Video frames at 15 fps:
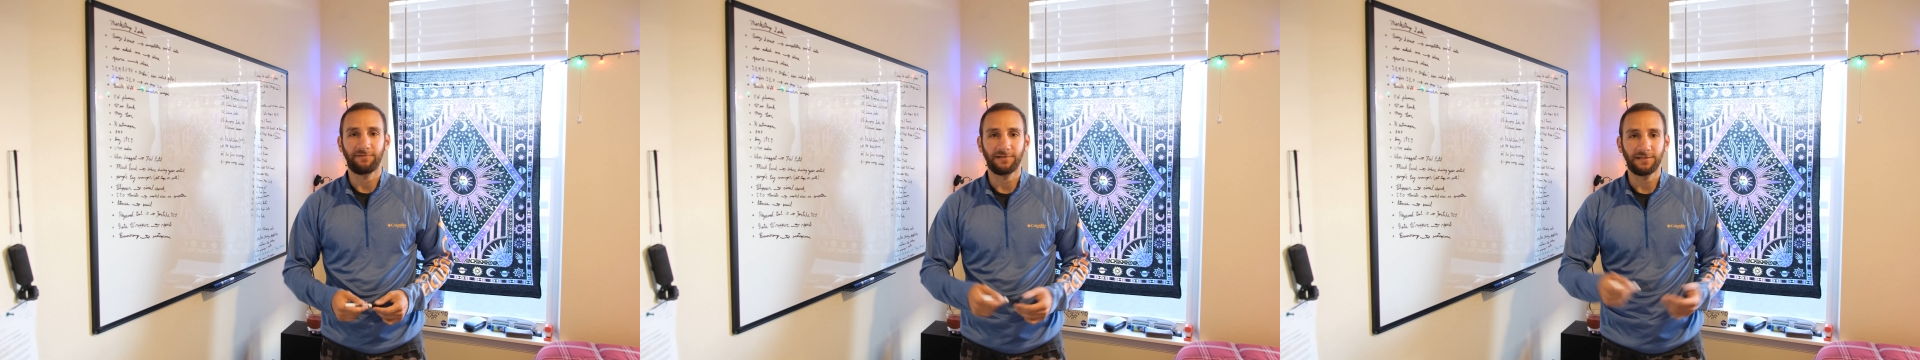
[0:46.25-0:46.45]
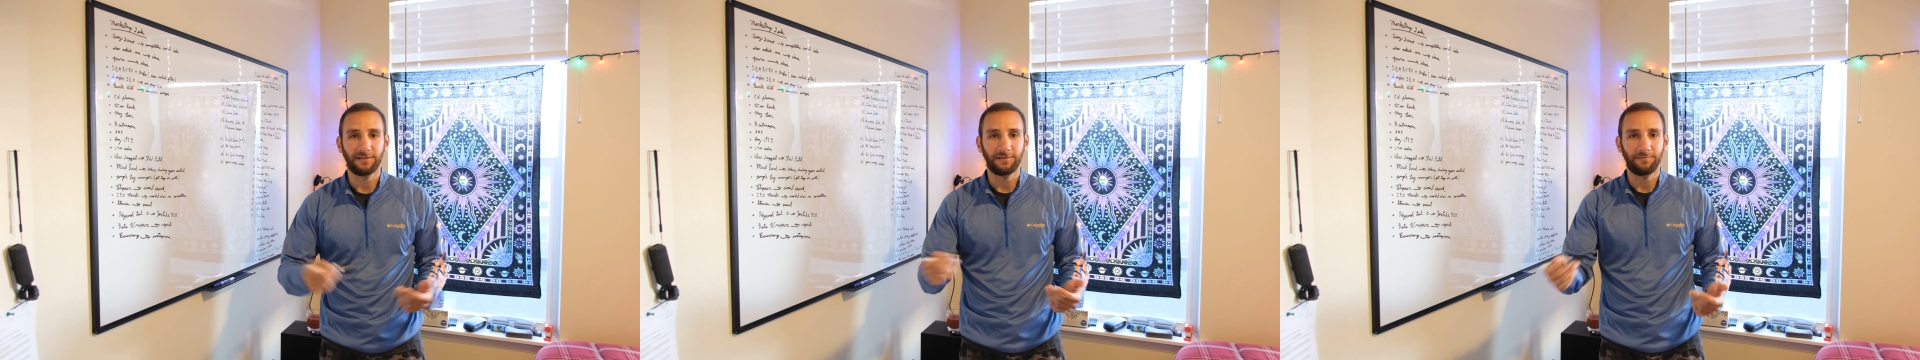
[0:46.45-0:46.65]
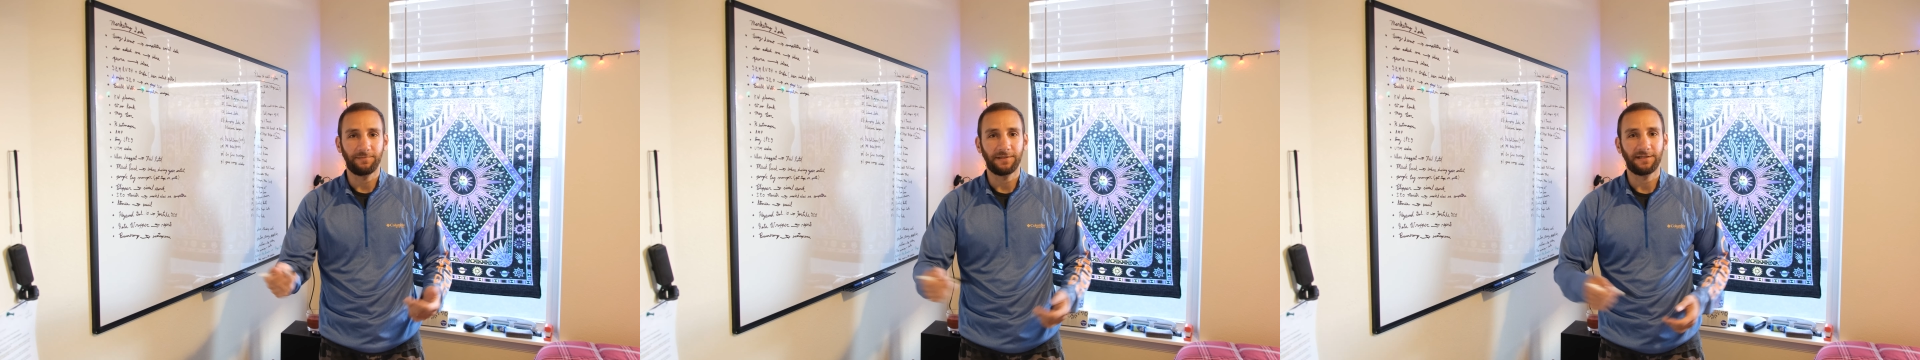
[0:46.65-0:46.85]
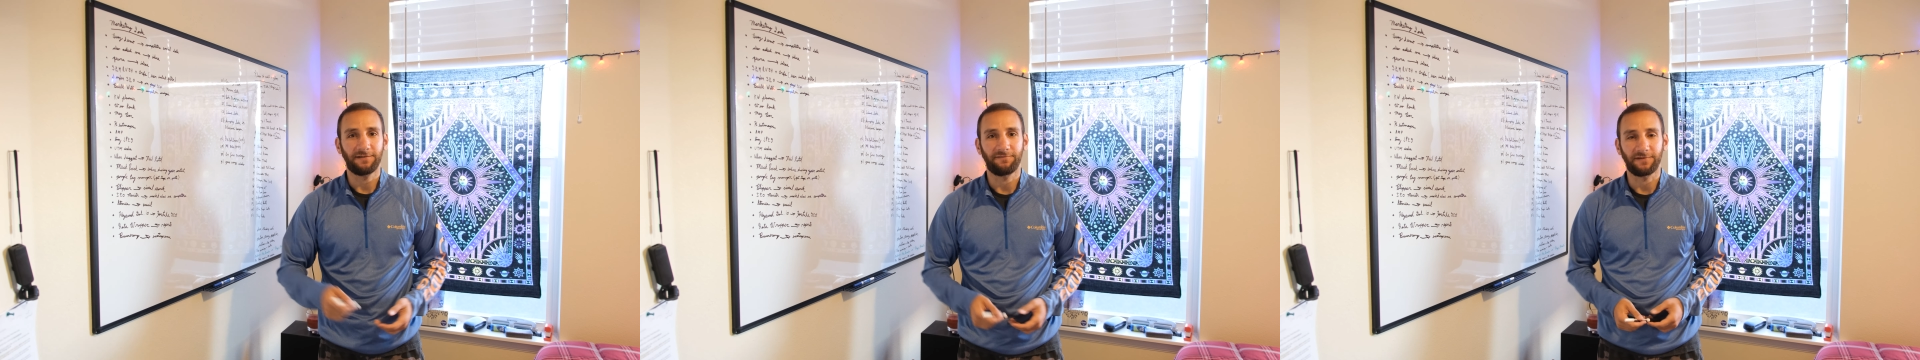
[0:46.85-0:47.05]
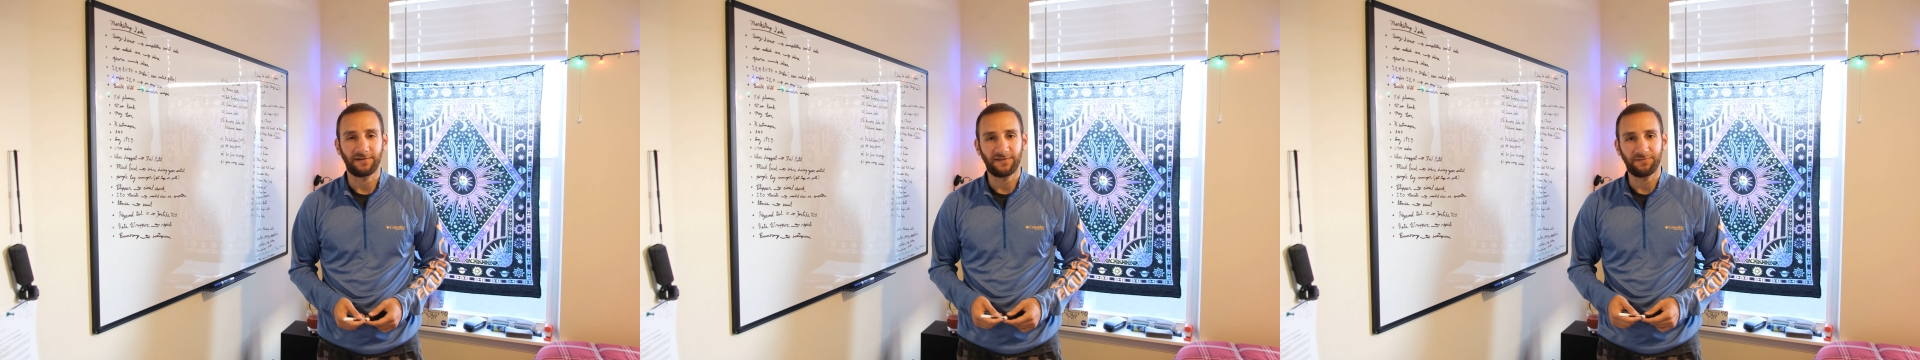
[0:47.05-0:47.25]
a little bit
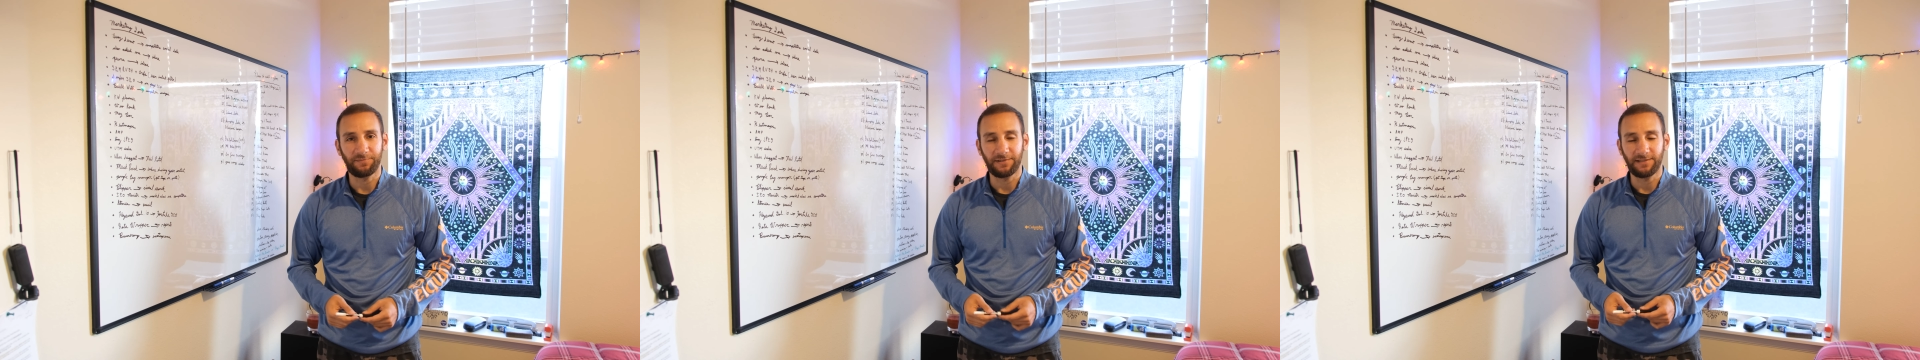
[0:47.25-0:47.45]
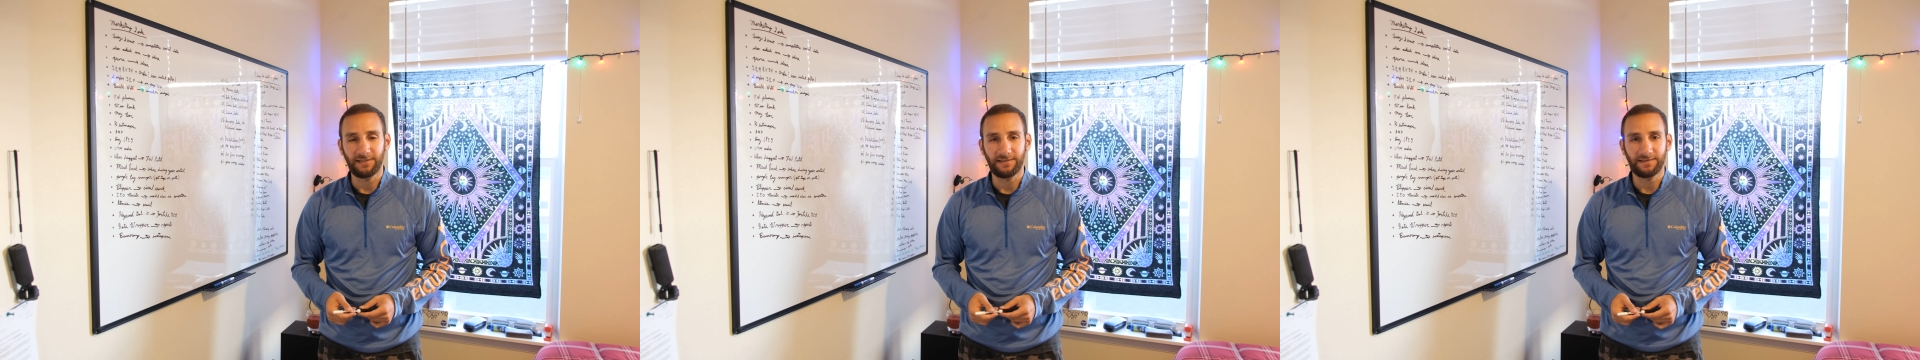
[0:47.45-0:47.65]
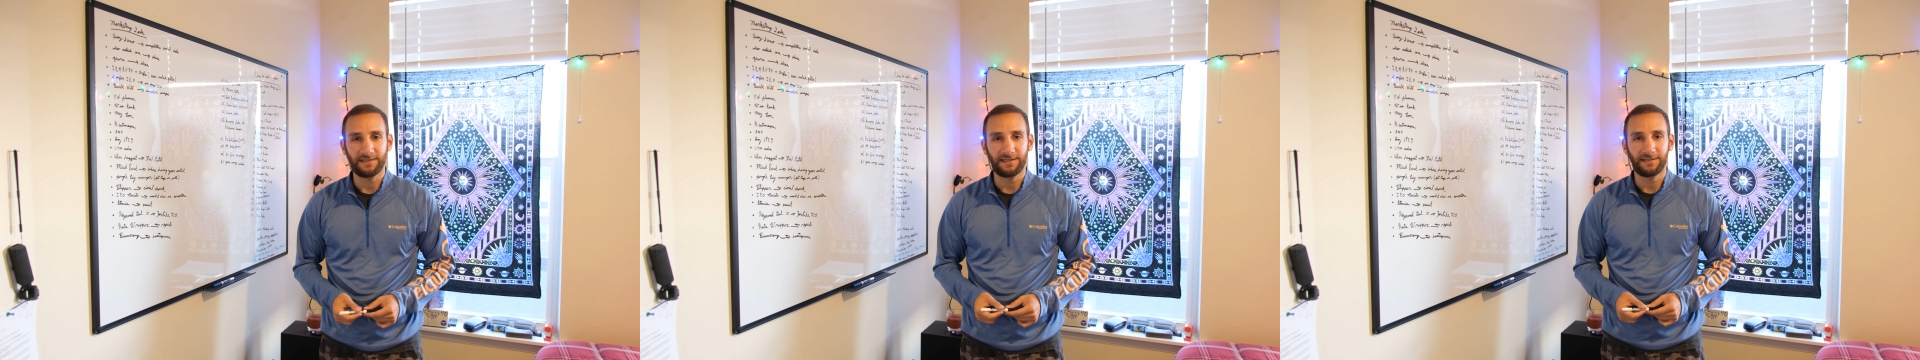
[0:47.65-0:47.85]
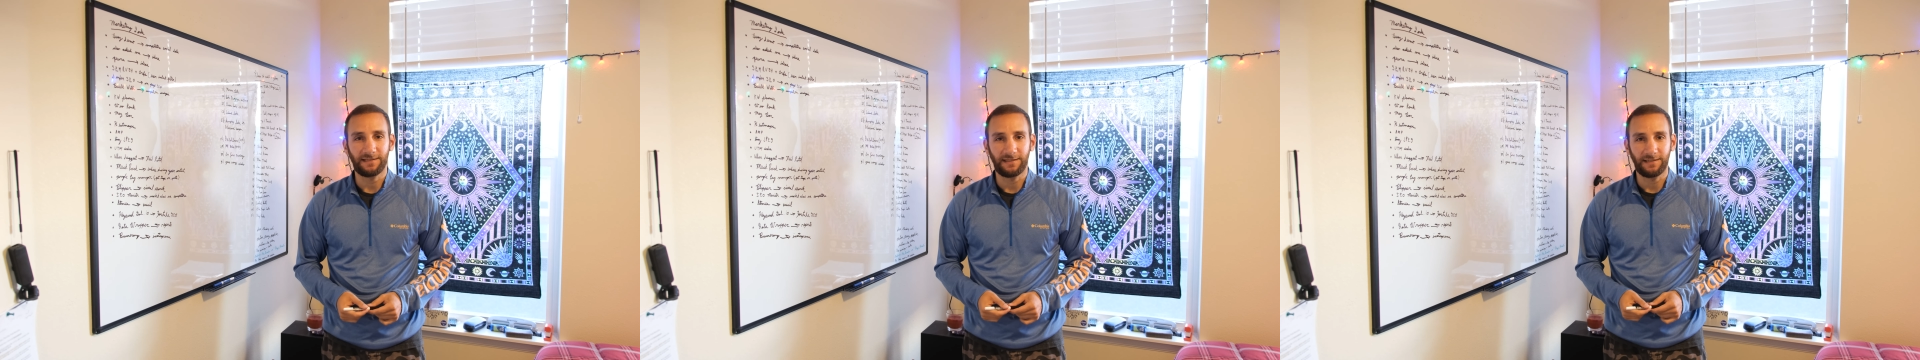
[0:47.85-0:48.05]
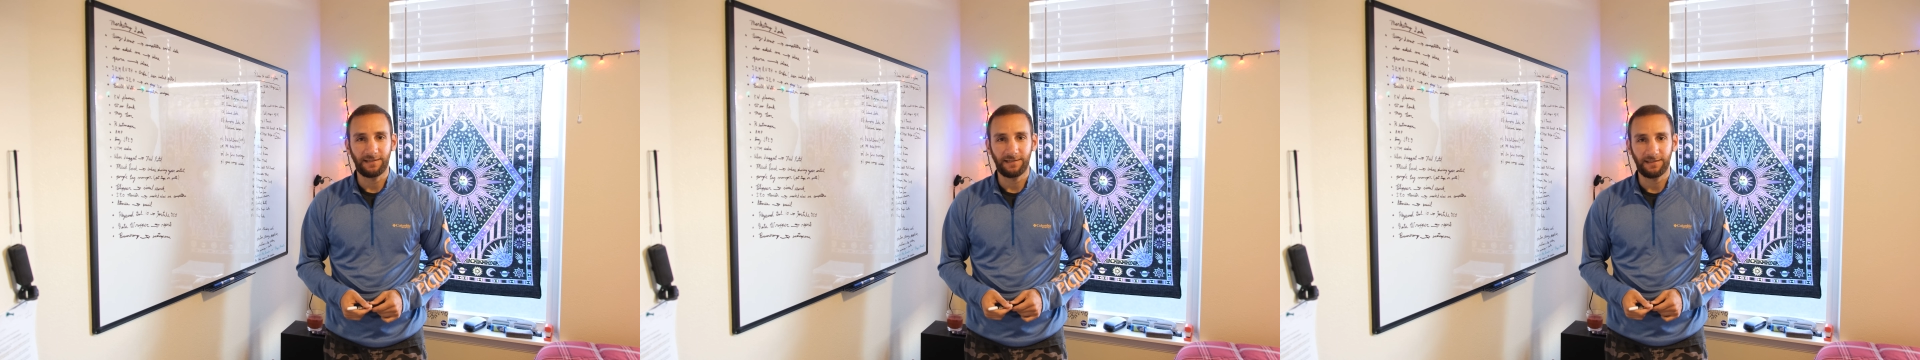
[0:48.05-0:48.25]
of experience out
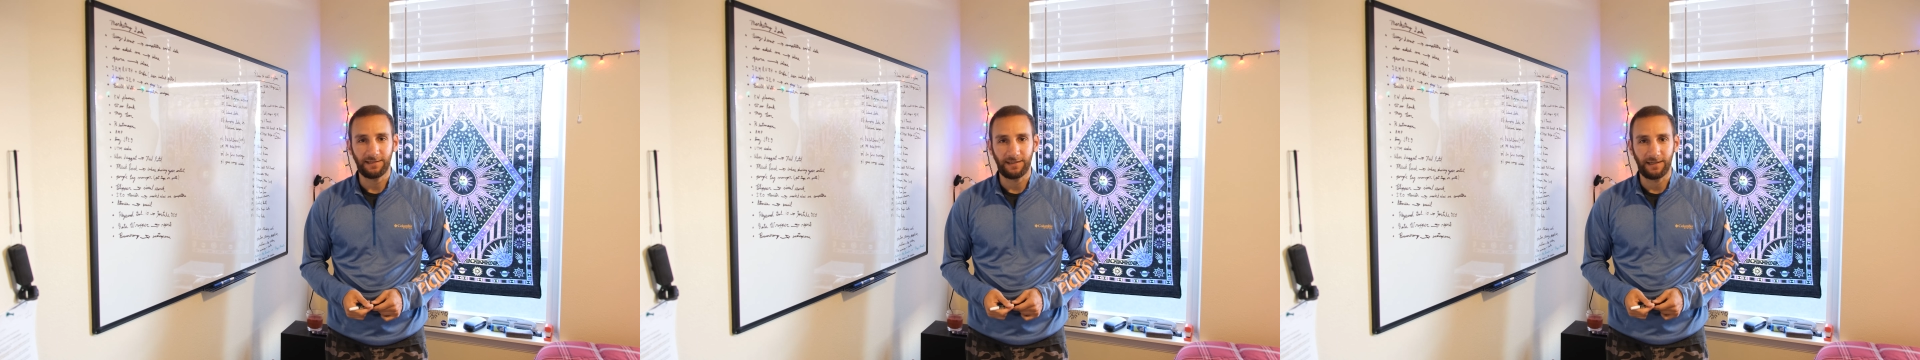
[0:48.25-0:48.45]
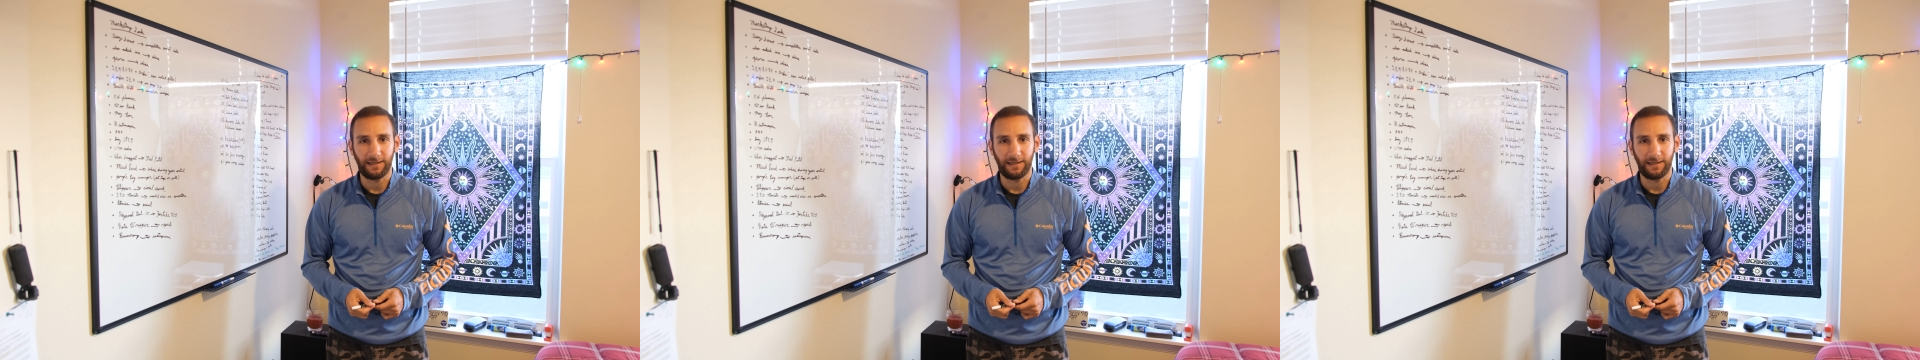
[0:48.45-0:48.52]
here,